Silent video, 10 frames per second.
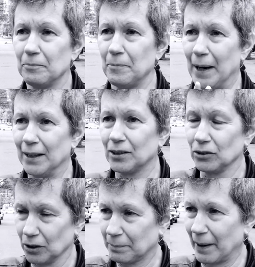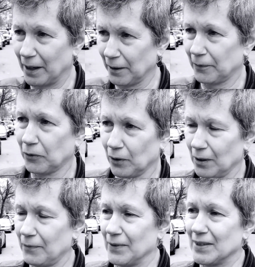made to look better for
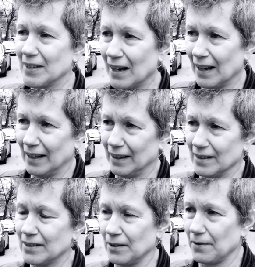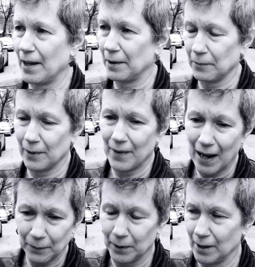a facade, and so
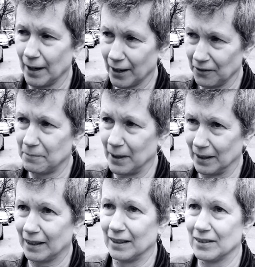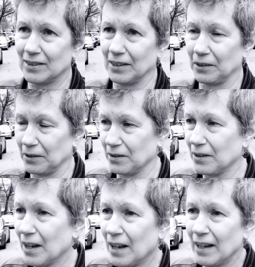that would not have been considered
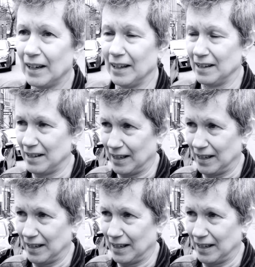in